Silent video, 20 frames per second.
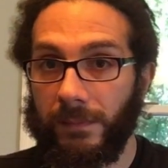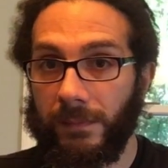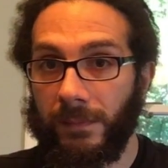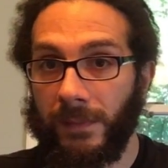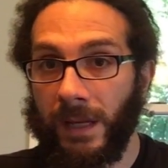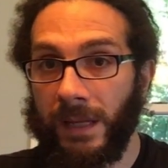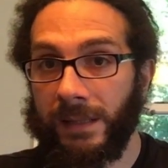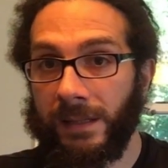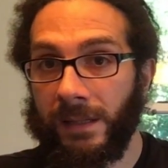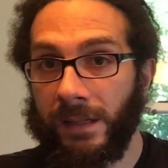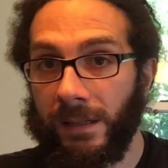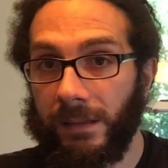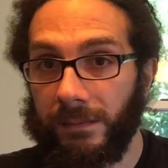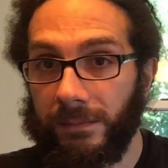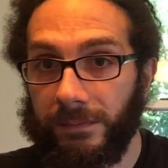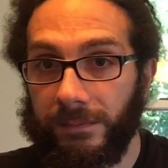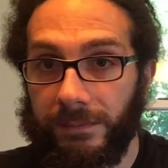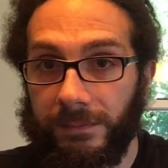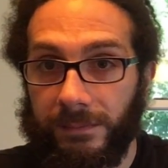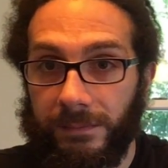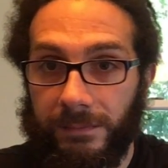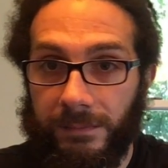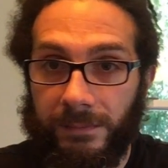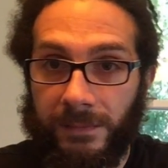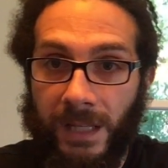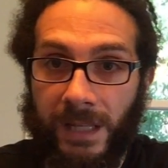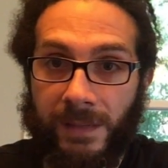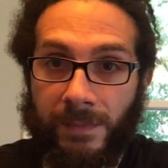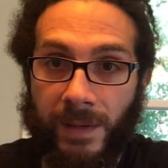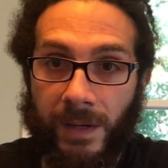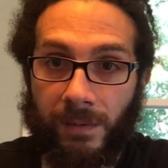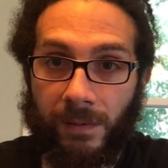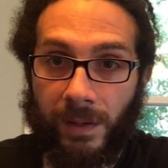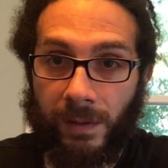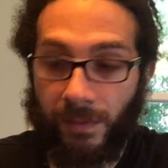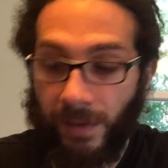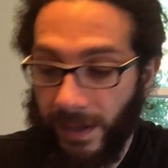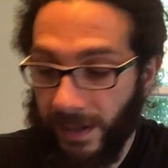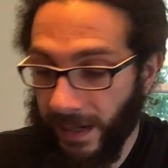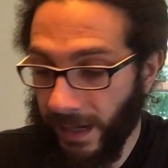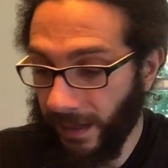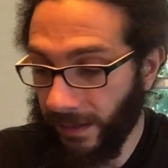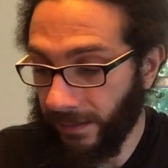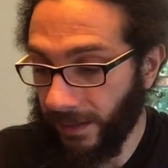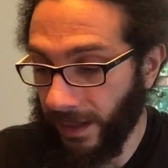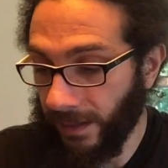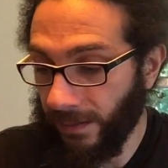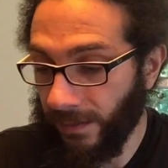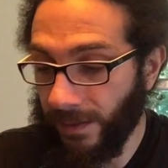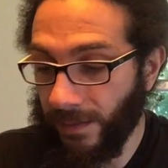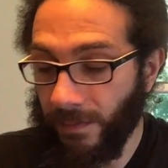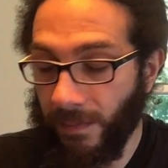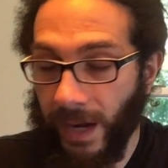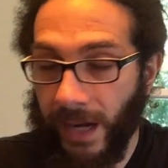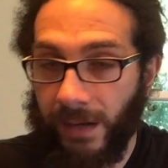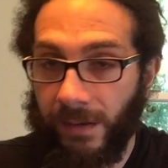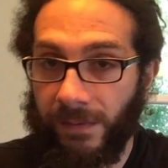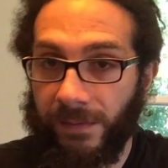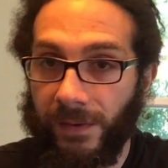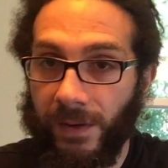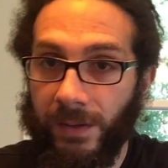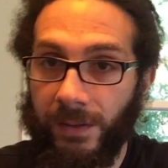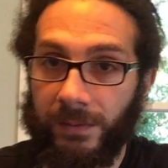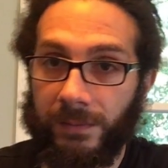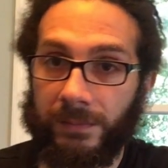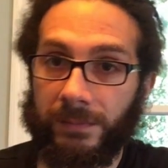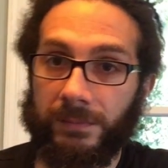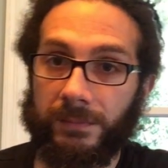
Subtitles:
that's it. That's my rig rundown. I use a microphone.